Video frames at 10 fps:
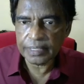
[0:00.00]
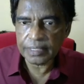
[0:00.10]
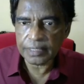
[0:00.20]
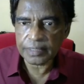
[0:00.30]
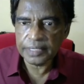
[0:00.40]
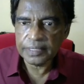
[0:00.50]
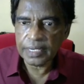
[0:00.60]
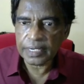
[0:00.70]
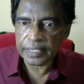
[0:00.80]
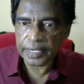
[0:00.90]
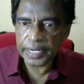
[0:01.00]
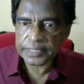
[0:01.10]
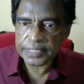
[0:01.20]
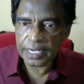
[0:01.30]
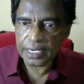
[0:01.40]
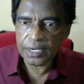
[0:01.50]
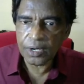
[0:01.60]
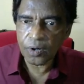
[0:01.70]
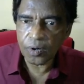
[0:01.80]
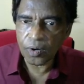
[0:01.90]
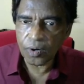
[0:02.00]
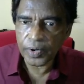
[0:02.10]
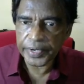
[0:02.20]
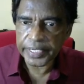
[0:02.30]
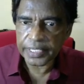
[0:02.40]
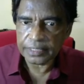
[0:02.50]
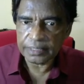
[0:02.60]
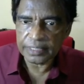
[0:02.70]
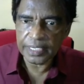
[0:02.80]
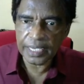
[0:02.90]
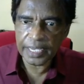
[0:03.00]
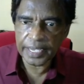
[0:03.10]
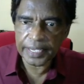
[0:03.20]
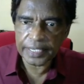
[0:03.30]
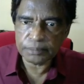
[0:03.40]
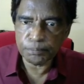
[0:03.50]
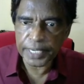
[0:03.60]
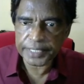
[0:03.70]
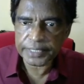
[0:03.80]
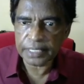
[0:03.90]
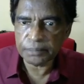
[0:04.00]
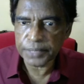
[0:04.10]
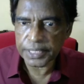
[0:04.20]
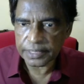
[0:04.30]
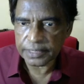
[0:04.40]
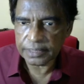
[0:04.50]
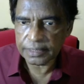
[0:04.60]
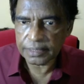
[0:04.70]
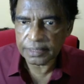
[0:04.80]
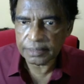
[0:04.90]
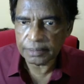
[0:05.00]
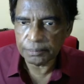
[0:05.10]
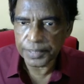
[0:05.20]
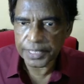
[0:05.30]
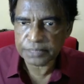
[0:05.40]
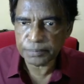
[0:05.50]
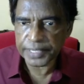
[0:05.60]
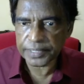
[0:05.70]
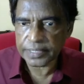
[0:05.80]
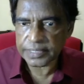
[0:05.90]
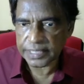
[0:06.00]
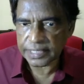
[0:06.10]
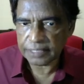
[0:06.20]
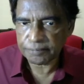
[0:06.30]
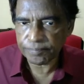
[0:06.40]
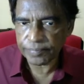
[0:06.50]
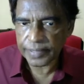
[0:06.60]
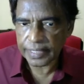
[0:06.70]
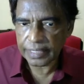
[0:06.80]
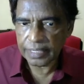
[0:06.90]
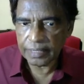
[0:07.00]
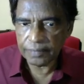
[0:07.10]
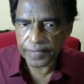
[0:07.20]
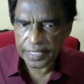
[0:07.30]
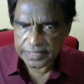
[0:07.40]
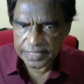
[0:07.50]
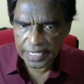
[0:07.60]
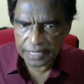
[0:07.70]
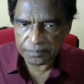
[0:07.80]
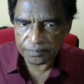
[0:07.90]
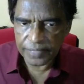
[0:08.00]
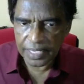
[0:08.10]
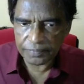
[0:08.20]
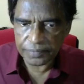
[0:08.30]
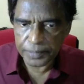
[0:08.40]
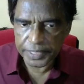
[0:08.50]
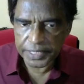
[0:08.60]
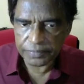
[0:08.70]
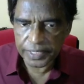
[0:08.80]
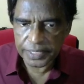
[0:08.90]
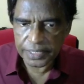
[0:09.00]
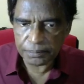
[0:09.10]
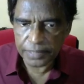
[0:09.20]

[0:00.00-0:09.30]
right? Grades are ordinal. A is better than B. B is better than C. The same alphabet given here, blood